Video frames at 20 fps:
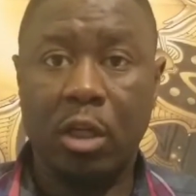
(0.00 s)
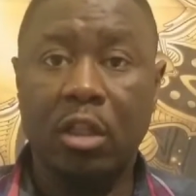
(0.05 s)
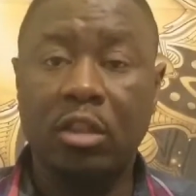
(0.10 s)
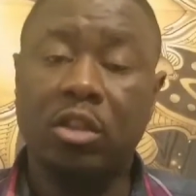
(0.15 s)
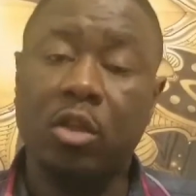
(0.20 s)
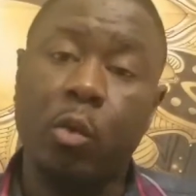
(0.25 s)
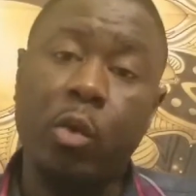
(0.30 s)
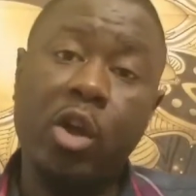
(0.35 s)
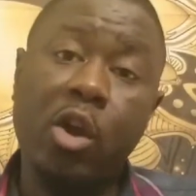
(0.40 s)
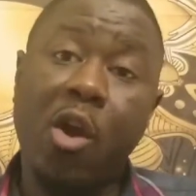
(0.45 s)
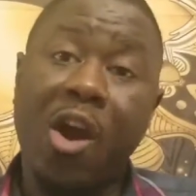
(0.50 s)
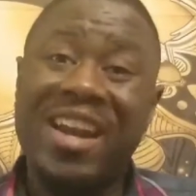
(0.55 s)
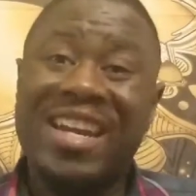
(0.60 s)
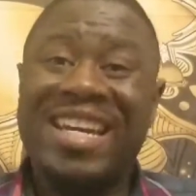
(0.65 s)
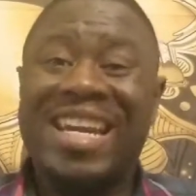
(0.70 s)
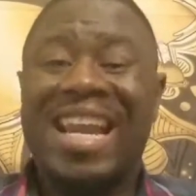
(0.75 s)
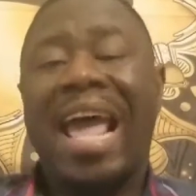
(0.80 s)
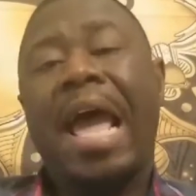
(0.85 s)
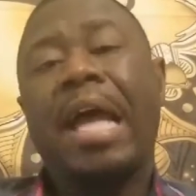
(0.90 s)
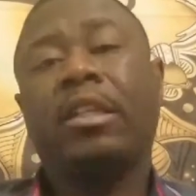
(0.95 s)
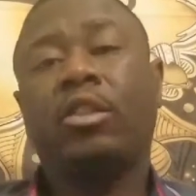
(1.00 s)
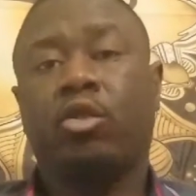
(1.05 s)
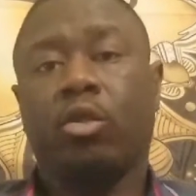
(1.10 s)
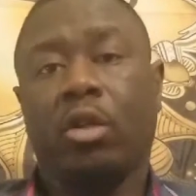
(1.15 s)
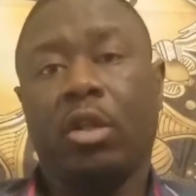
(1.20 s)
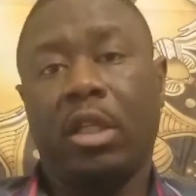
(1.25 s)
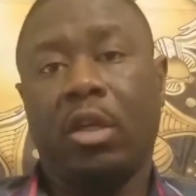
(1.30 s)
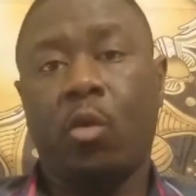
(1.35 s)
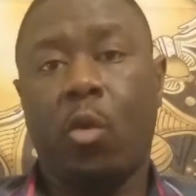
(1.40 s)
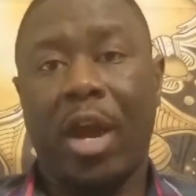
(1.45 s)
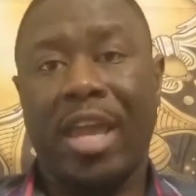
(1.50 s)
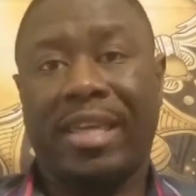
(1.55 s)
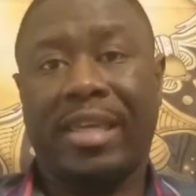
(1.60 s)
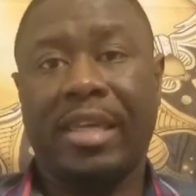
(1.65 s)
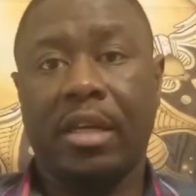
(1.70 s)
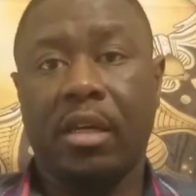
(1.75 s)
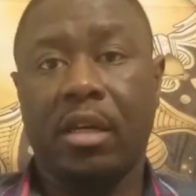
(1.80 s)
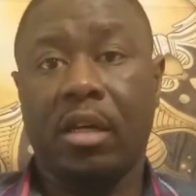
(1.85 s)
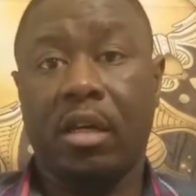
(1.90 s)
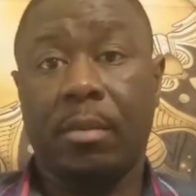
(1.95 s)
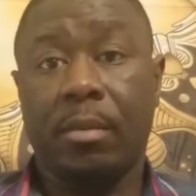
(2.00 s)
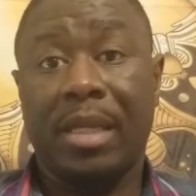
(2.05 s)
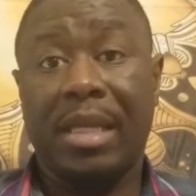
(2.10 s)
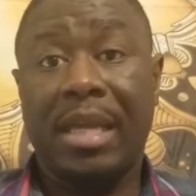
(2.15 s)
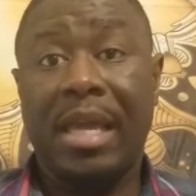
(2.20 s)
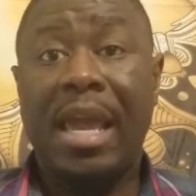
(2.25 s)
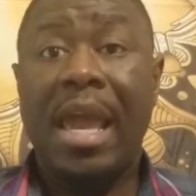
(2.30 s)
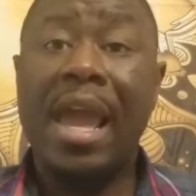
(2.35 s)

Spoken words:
So we are naturally waking up.